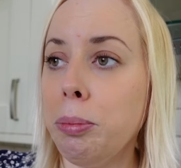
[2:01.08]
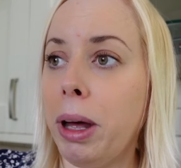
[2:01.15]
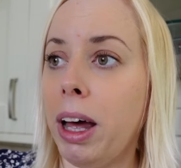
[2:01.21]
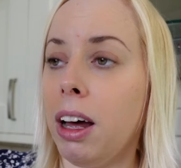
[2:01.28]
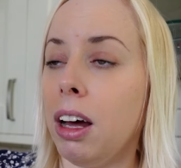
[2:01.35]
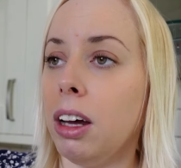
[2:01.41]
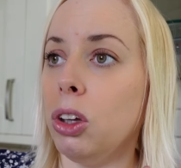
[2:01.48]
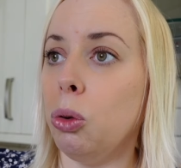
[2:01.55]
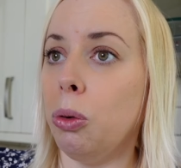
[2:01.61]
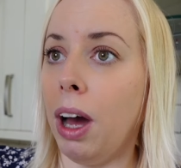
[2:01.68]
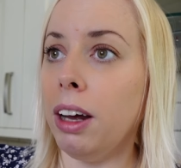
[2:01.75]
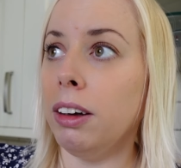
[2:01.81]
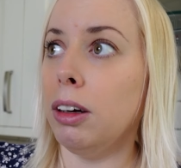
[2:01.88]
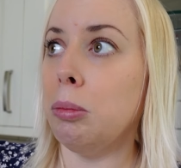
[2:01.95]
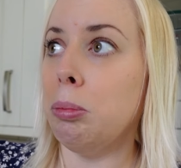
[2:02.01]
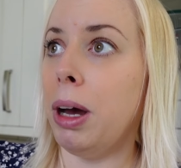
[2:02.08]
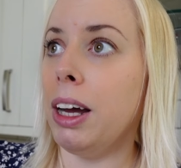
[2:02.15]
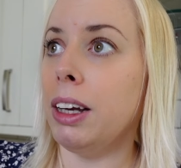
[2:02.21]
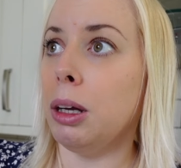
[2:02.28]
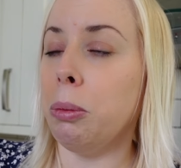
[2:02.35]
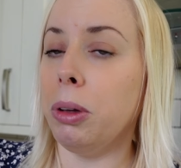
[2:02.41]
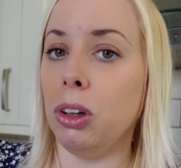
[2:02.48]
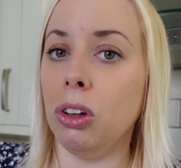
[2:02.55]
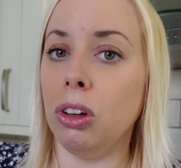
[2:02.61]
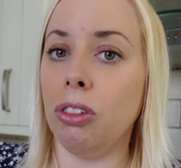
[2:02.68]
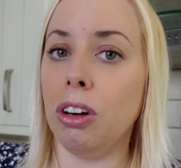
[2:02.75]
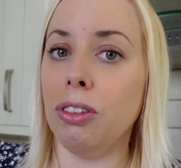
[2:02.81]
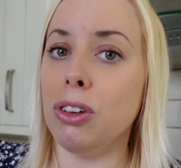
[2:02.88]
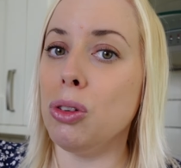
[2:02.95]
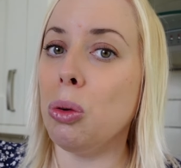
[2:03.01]
better, you can combine it with the other
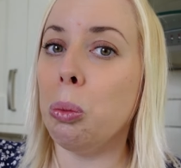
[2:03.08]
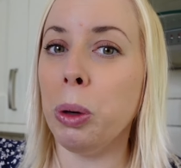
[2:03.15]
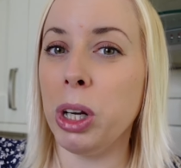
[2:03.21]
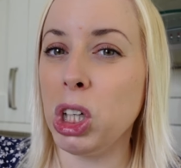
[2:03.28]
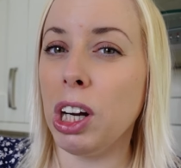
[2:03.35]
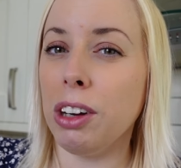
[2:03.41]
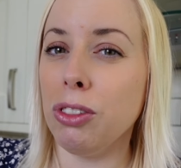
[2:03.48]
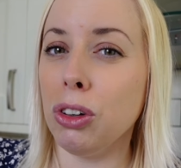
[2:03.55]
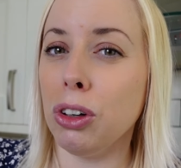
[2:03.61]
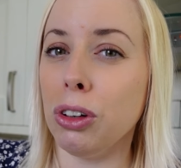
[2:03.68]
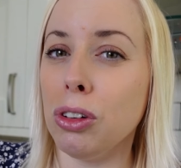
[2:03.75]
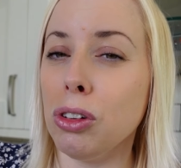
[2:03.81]
offers, which I've done.